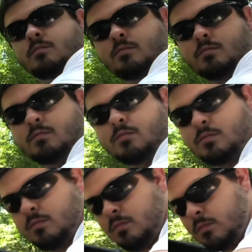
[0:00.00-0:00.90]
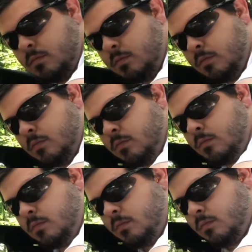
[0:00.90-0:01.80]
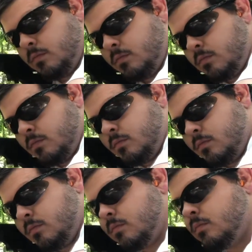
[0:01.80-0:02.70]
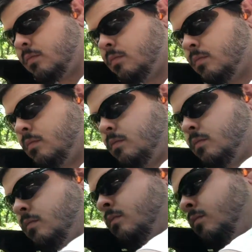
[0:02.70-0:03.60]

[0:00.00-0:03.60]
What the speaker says: [no speech]